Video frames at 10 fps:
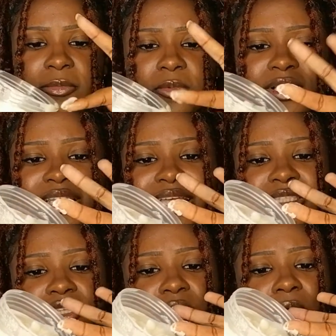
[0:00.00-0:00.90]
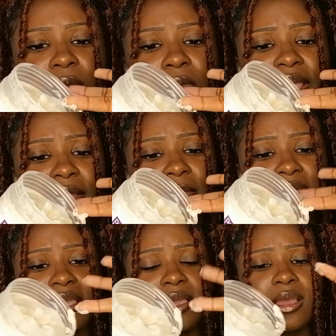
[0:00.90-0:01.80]
Well, it's
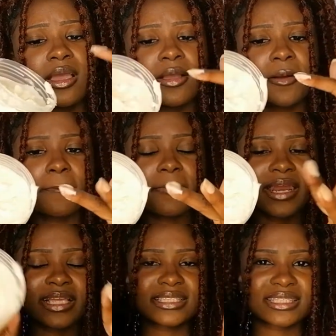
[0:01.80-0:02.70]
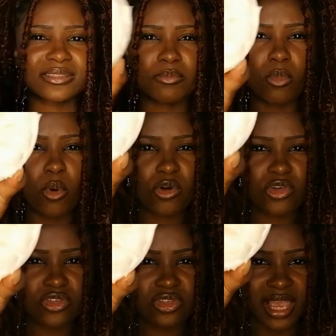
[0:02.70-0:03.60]
creamy, but it's more
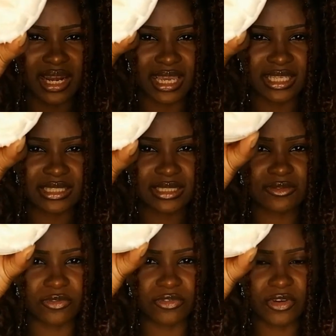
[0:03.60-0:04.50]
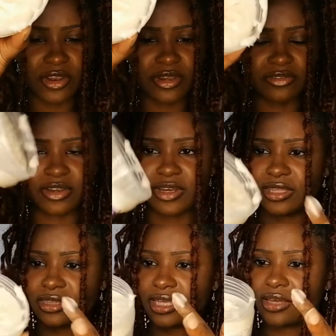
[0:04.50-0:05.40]
thick, like it's very, very
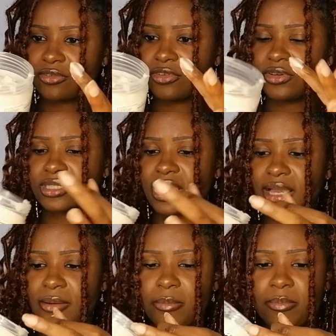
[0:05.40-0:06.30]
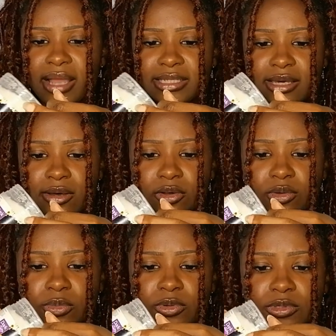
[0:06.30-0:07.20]
thick. It feels like a butter
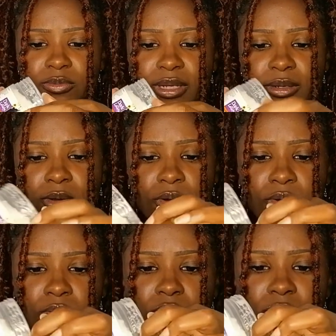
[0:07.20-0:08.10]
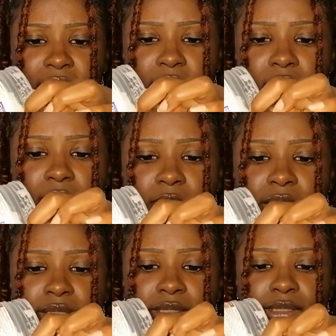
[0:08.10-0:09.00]
almost, but ooh, I can't
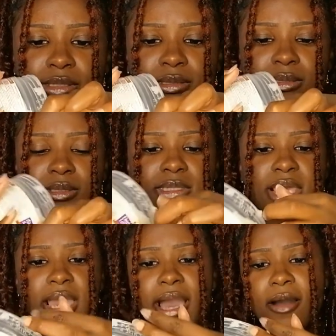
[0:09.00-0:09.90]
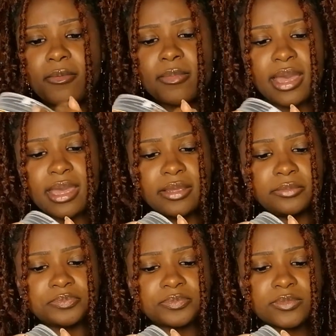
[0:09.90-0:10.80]
wait to take out my
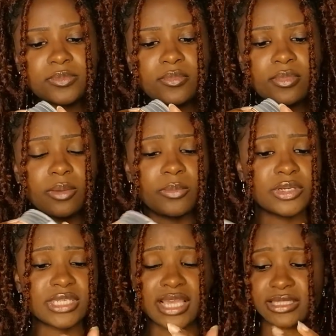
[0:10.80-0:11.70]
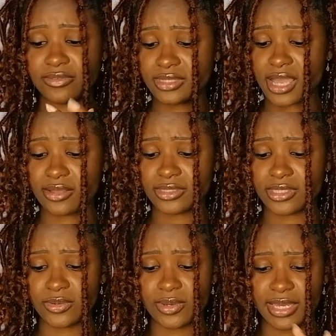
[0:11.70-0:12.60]
protective style
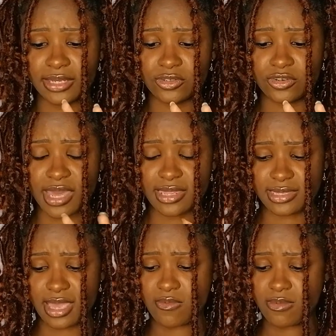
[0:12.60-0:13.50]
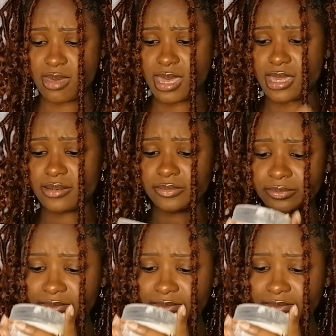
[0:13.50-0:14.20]
so I can try this out, man.